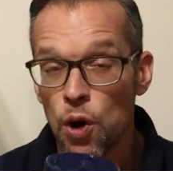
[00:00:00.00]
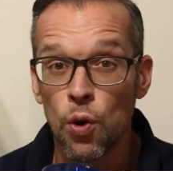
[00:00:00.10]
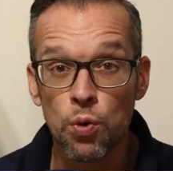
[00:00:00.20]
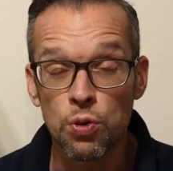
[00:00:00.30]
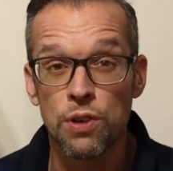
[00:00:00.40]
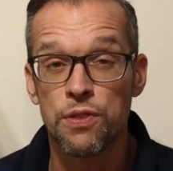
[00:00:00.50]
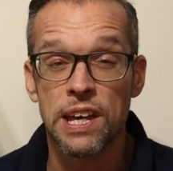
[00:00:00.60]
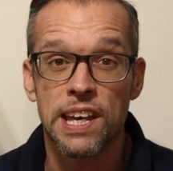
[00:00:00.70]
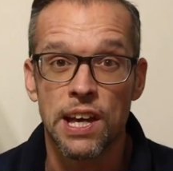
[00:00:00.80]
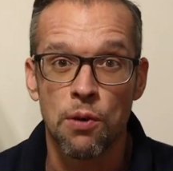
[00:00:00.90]
All of
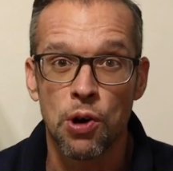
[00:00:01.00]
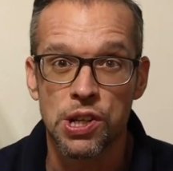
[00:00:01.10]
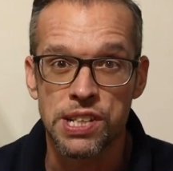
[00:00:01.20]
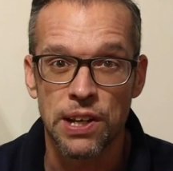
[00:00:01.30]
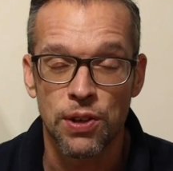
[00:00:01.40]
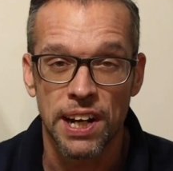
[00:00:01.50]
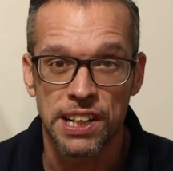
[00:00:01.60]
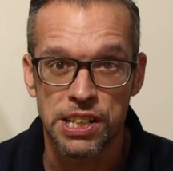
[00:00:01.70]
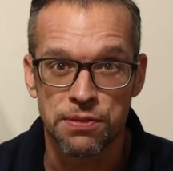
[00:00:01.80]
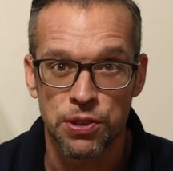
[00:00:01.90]
the Oase
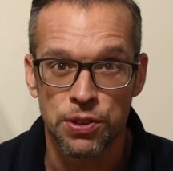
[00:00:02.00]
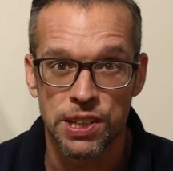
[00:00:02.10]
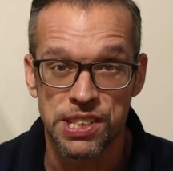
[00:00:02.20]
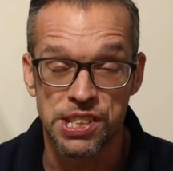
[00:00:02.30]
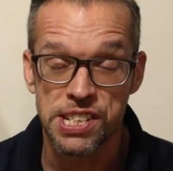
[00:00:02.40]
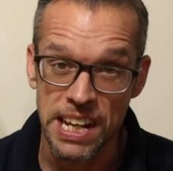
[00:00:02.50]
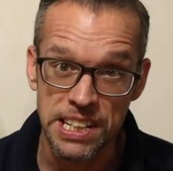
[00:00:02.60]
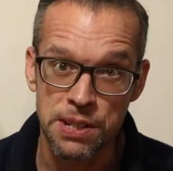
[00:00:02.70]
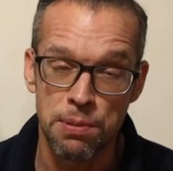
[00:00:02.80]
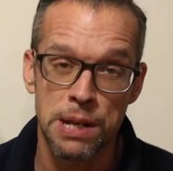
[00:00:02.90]
Organix food is
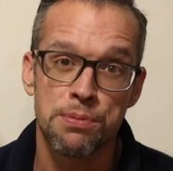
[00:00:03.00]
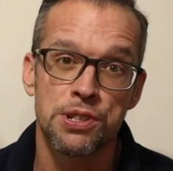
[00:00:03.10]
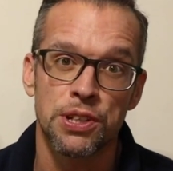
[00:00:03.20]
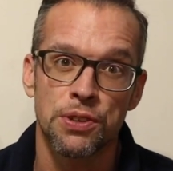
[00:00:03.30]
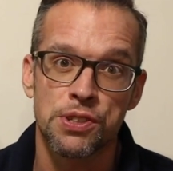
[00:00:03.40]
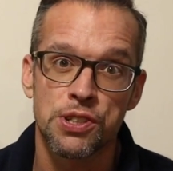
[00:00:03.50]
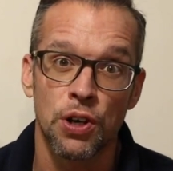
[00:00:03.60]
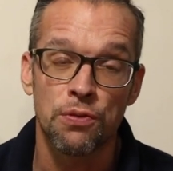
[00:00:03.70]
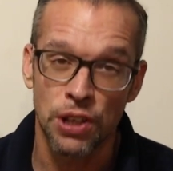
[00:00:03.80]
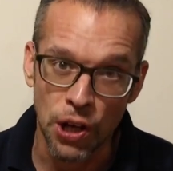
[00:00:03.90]
sustainably produced
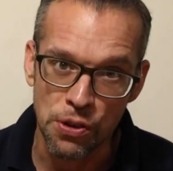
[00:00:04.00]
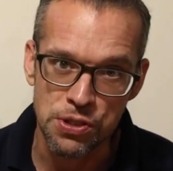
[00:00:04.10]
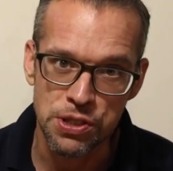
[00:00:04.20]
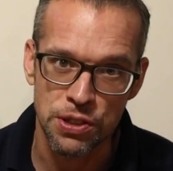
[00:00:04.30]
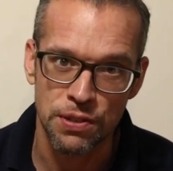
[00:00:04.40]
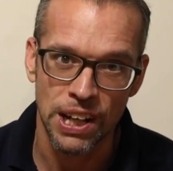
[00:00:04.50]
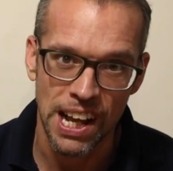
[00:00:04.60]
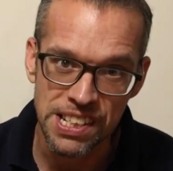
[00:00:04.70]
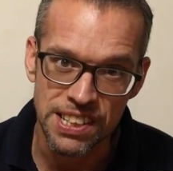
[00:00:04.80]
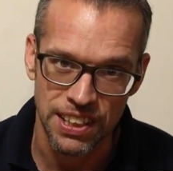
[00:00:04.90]
off the coast of
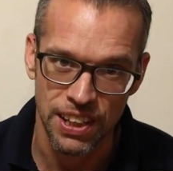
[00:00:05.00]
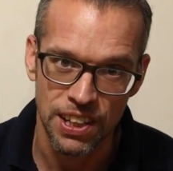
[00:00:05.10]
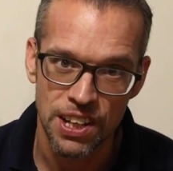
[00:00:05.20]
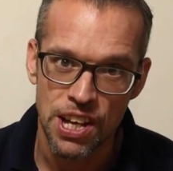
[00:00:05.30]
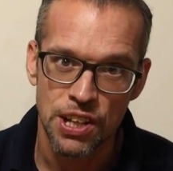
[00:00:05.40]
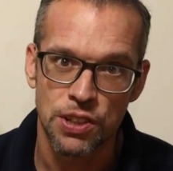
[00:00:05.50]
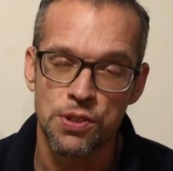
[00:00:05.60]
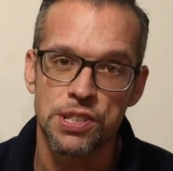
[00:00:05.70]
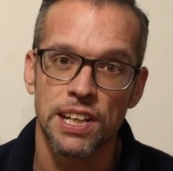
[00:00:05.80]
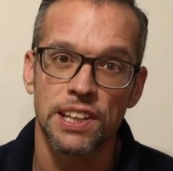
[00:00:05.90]
Alaska
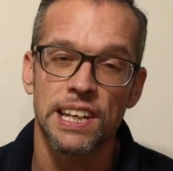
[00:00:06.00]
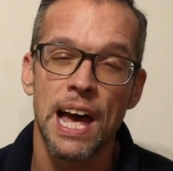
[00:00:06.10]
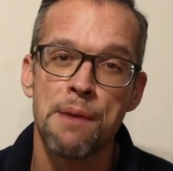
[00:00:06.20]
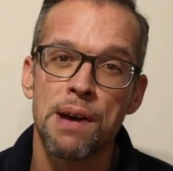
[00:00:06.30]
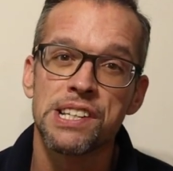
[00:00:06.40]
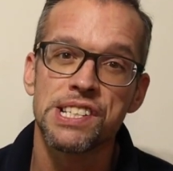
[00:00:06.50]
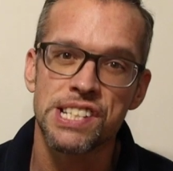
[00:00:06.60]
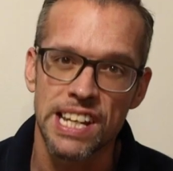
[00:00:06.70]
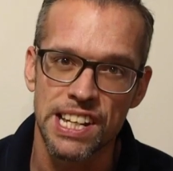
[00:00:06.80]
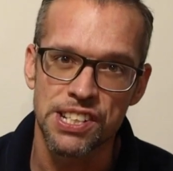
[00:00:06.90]
using the
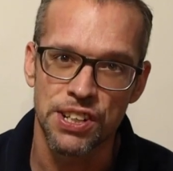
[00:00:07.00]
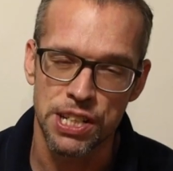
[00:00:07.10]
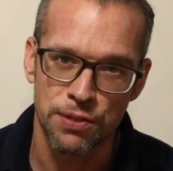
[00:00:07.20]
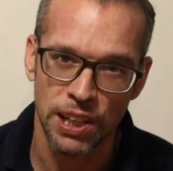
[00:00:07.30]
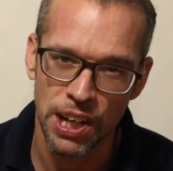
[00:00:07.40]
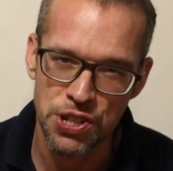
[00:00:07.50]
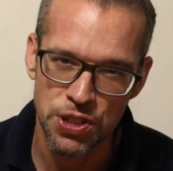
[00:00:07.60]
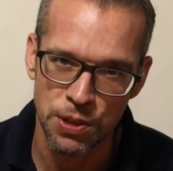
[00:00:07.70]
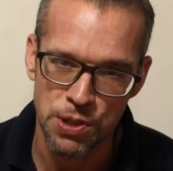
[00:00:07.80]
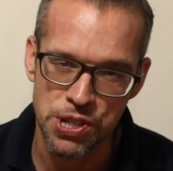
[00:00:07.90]
MSC
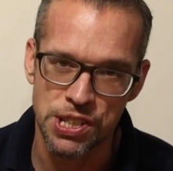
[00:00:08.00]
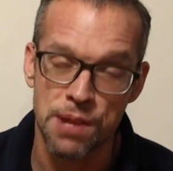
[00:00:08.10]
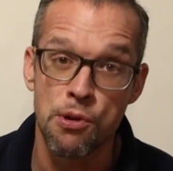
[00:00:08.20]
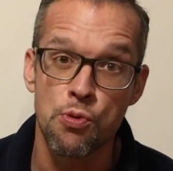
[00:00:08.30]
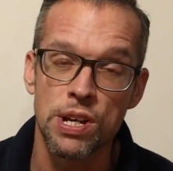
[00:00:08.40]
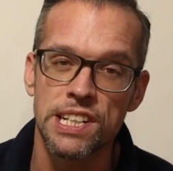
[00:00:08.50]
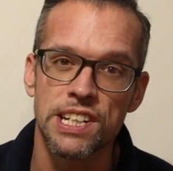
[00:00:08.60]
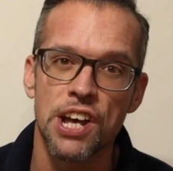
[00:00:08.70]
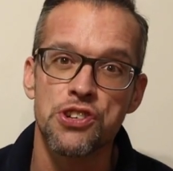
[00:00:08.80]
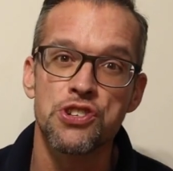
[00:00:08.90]
certification, which is the
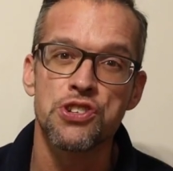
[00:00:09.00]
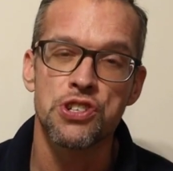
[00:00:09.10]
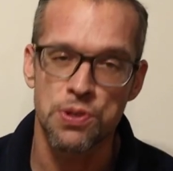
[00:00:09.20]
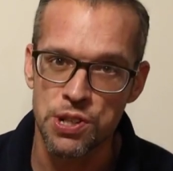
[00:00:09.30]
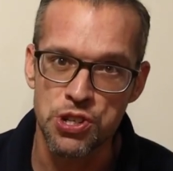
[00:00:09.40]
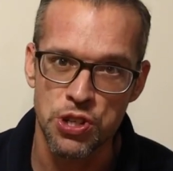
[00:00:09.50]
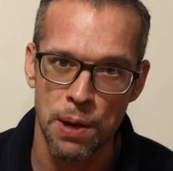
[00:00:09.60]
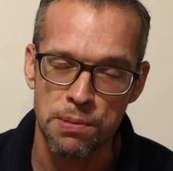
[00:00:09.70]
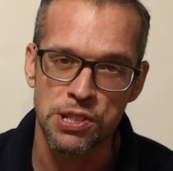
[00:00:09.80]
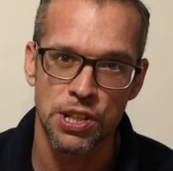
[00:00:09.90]
Marine
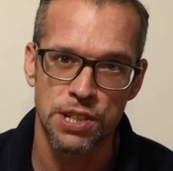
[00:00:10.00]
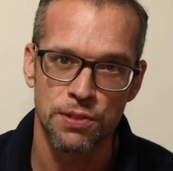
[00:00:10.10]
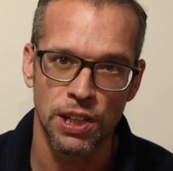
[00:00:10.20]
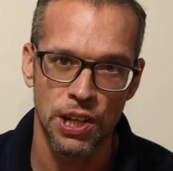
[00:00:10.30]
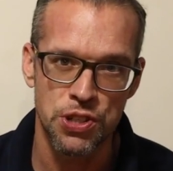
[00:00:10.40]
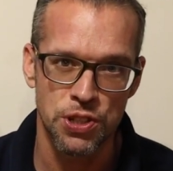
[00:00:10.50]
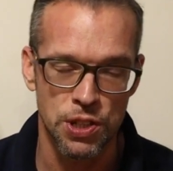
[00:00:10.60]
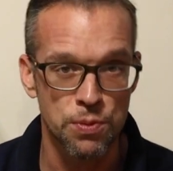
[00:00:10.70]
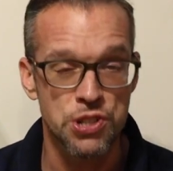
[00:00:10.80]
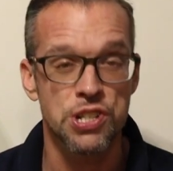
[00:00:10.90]
Stewardship
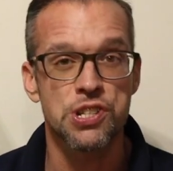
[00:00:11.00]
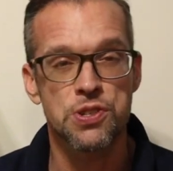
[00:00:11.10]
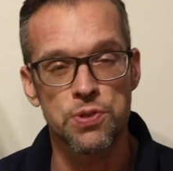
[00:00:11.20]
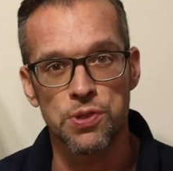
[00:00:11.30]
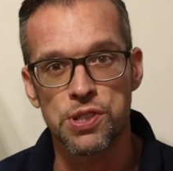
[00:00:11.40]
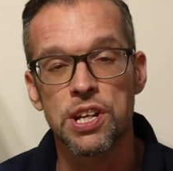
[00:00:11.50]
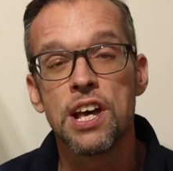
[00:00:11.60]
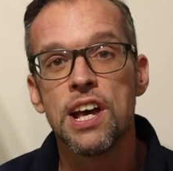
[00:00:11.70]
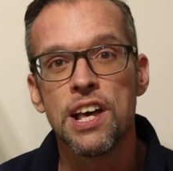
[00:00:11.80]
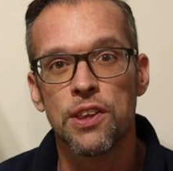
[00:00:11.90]
Certification, which ensures
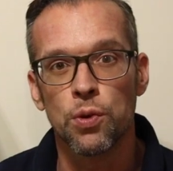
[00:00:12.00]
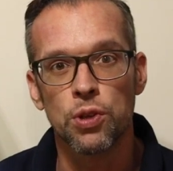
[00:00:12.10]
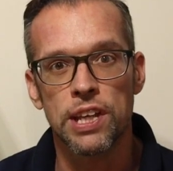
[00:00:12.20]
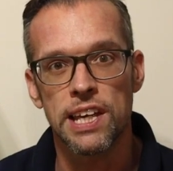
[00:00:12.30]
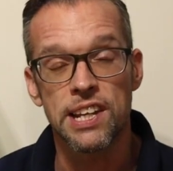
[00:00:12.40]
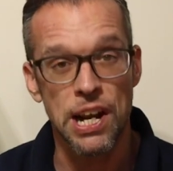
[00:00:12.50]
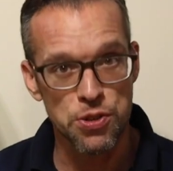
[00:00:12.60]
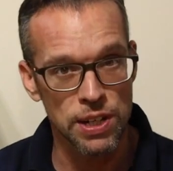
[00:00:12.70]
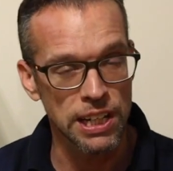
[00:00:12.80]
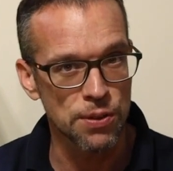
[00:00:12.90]
that all the
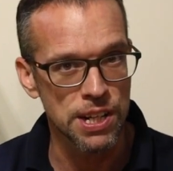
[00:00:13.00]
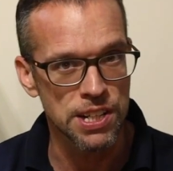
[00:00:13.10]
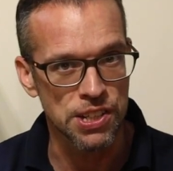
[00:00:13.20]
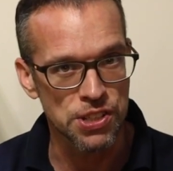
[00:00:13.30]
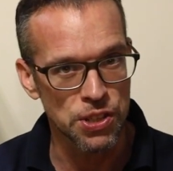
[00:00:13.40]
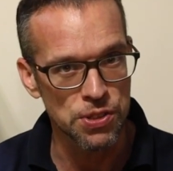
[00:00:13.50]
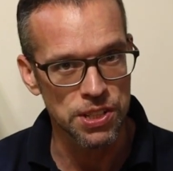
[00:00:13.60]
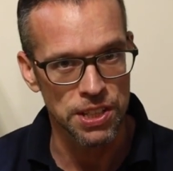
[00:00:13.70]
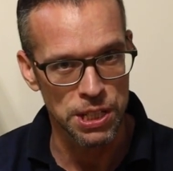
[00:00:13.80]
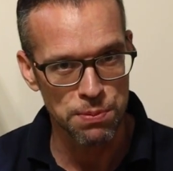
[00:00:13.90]
natural ingredients
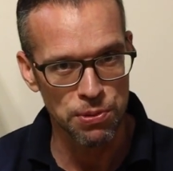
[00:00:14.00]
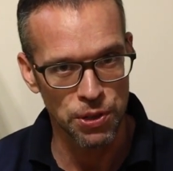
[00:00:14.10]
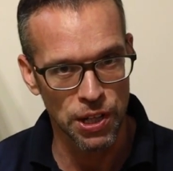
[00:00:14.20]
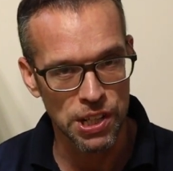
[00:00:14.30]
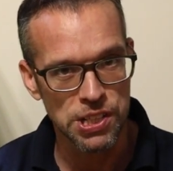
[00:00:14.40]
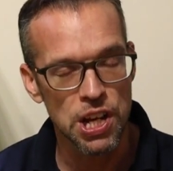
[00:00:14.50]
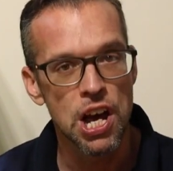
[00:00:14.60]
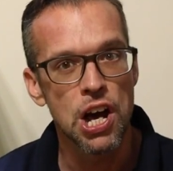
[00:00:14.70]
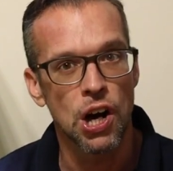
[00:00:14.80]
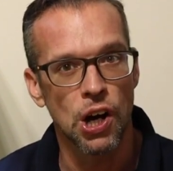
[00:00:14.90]
used in these products
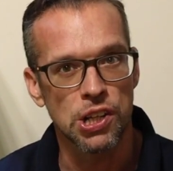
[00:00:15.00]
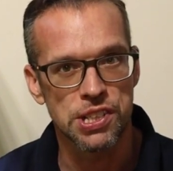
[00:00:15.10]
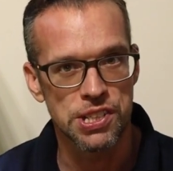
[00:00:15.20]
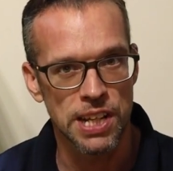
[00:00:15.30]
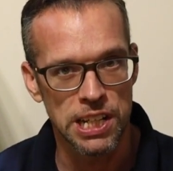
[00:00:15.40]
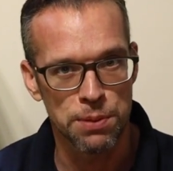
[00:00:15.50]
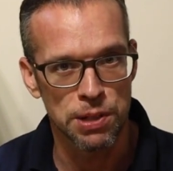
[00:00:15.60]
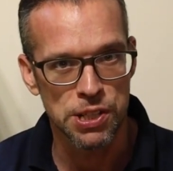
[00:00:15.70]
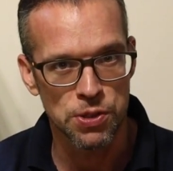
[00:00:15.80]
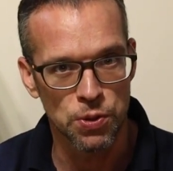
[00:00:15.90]
are
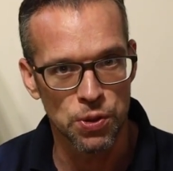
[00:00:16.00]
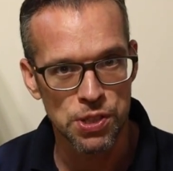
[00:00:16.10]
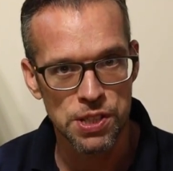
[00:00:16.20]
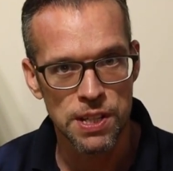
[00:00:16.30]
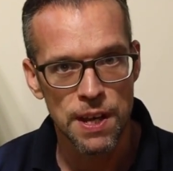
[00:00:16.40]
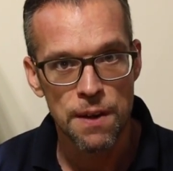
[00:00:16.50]
sustainably sourced.